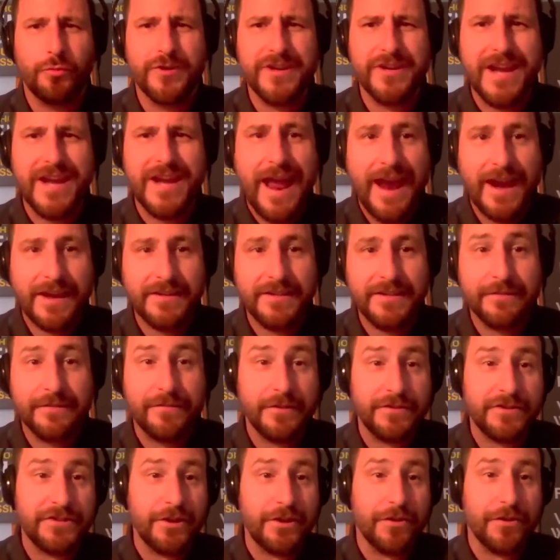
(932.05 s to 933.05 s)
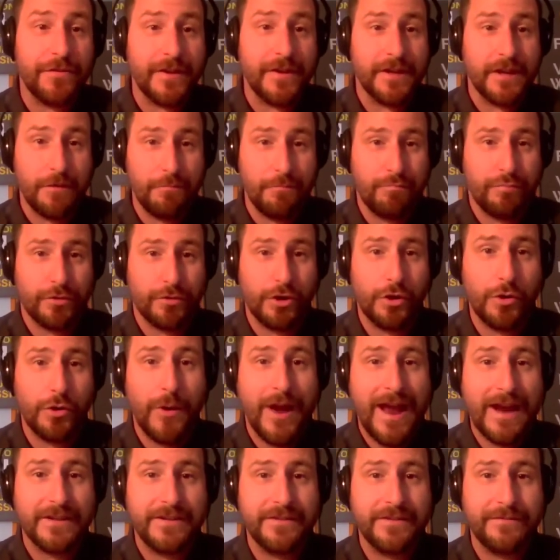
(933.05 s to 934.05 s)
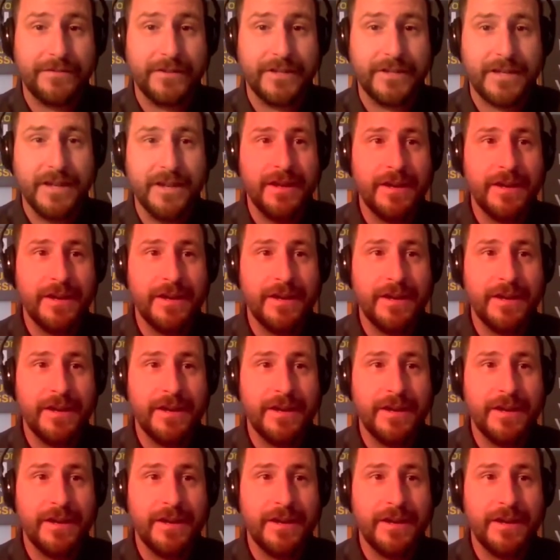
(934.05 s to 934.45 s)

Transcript: reactive and start thinking proactively.